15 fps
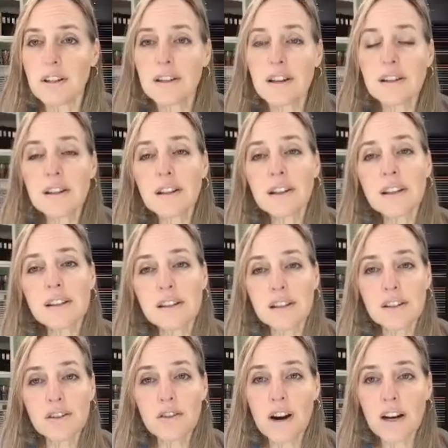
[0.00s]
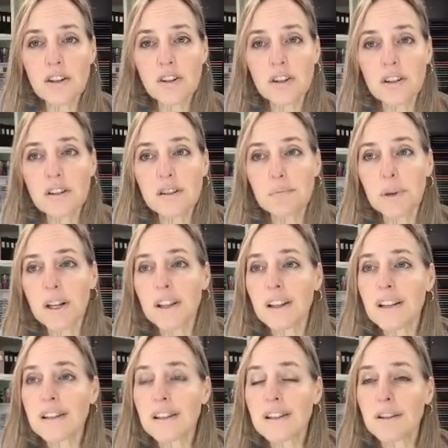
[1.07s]
It doesn't list the directions, but at
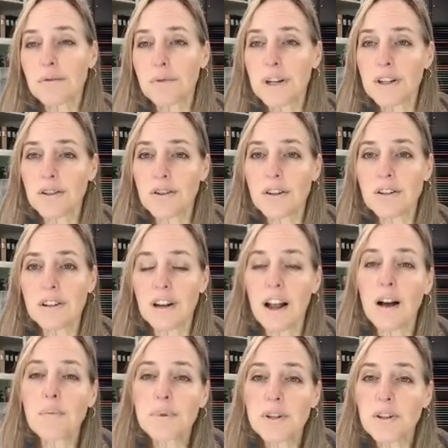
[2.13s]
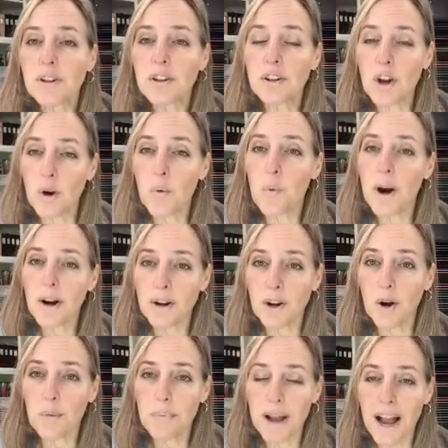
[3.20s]
least it's a resource that helps you to know where to
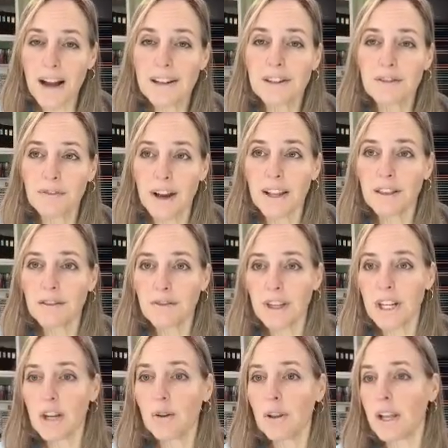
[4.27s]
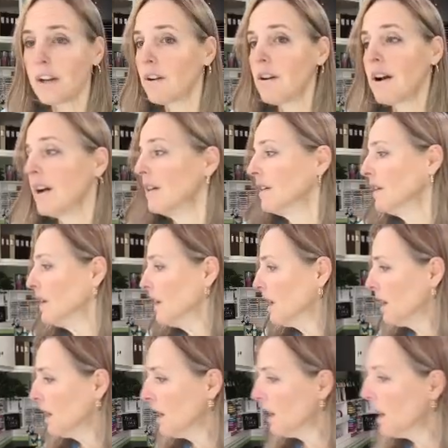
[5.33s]
go back to find the video later on.
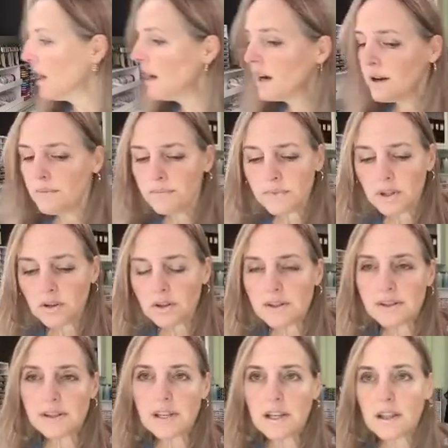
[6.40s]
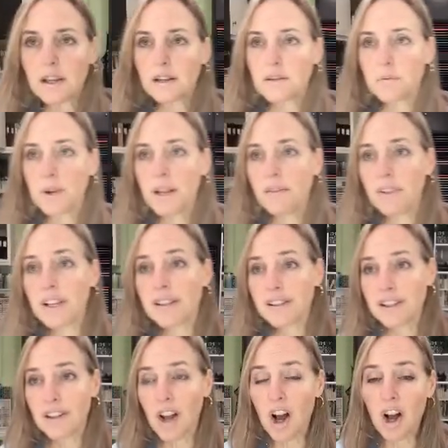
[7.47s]
You can see that we have
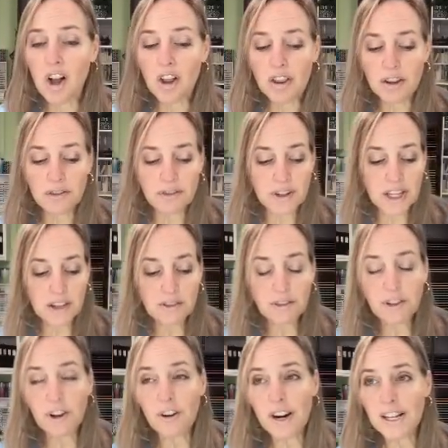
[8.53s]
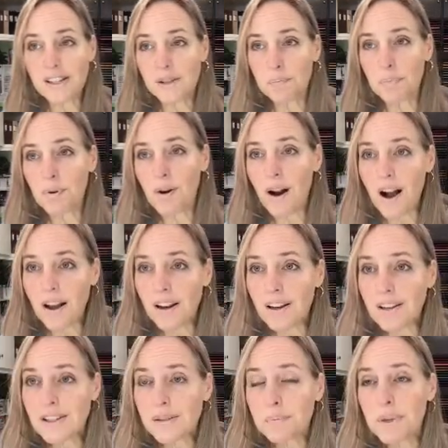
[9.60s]
listed all the Fitting Florets
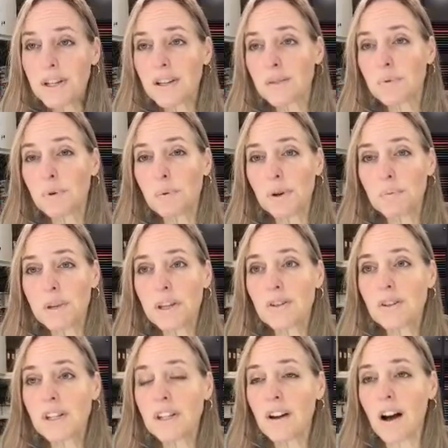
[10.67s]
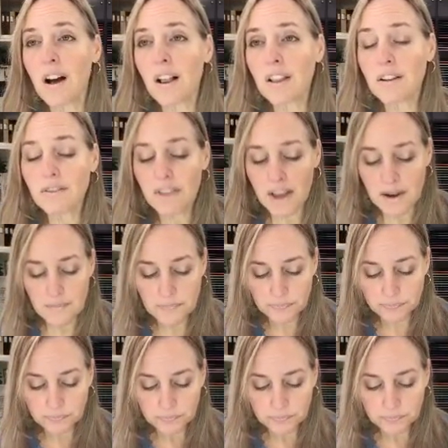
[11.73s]
products because we will be using all of them.